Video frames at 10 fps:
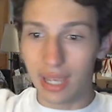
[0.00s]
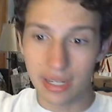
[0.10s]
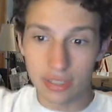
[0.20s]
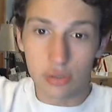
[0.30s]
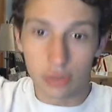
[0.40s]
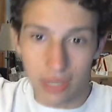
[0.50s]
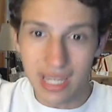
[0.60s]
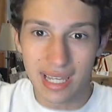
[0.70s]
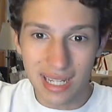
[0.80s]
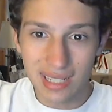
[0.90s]
and you're
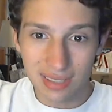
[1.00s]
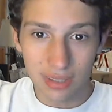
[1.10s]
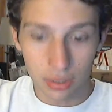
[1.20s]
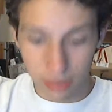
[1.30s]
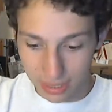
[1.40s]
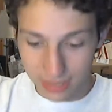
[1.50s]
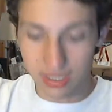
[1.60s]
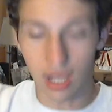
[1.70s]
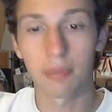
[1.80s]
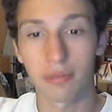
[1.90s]
in it, or at least
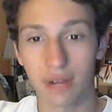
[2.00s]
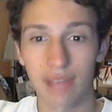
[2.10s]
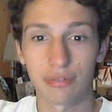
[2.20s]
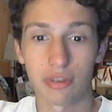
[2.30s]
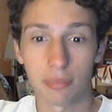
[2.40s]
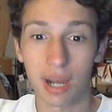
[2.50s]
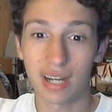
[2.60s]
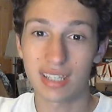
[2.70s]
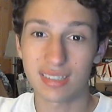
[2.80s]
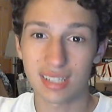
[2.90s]
the upper half of your
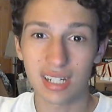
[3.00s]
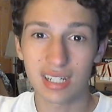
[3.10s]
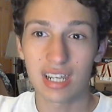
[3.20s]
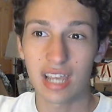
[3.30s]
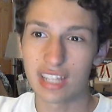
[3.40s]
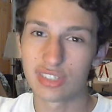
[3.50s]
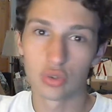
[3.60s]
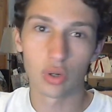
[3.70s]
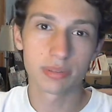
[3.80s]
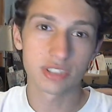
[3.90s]
body is in it. And
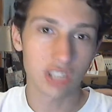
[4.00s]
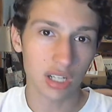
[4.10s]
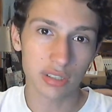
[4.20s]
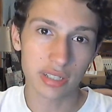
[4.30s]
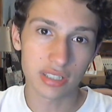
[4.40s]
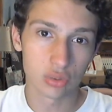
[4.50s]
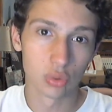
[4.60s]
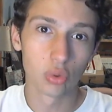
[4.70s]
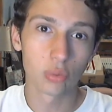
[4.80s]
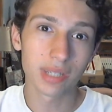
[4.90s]
Zorb Soccer is
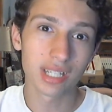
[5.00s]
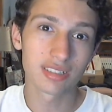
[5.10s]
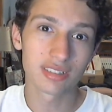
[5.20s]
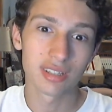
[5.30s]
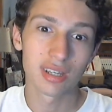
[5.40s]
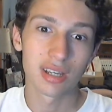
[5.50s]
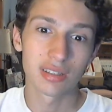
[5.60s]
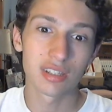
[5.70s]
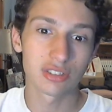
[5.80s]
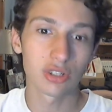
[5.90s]
cool because
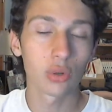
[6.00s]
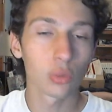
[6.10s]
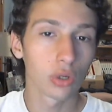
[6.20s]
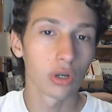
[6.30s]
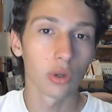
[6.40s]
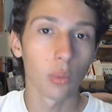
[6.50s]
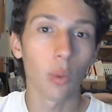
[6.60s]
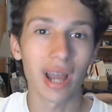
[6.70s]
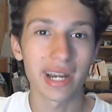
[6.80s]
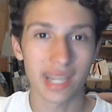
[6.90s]
there's no
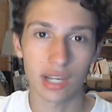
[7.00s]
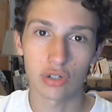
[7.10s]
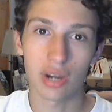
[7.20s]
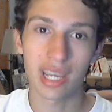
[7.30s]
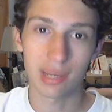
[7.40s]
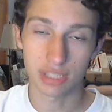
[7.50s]
whining and crying